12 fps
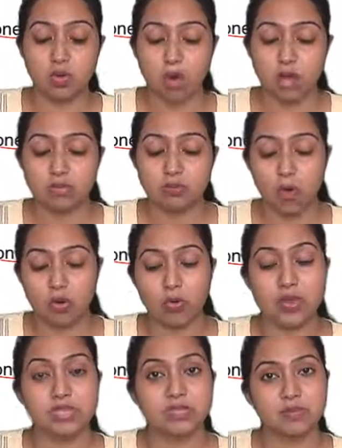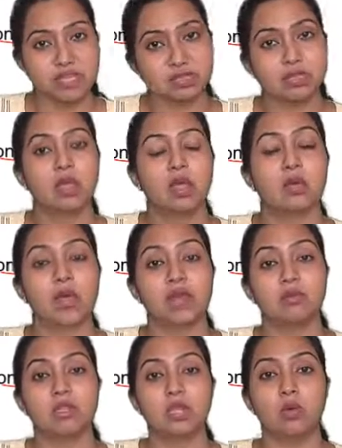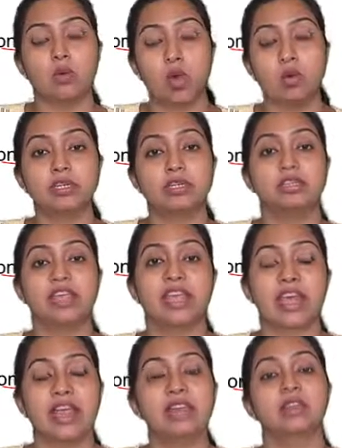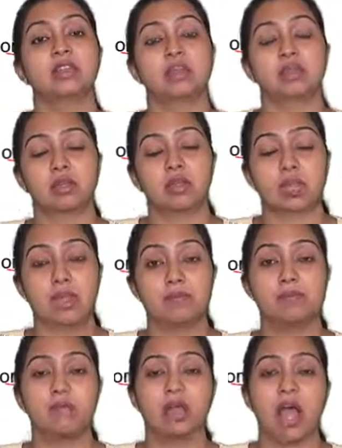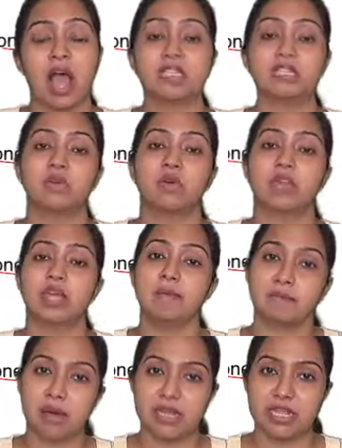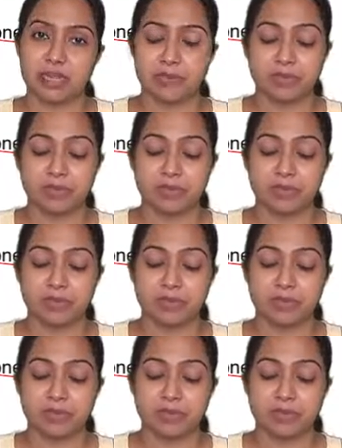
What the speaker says: Call borrowings means whenever they want, they can keep ask for their money.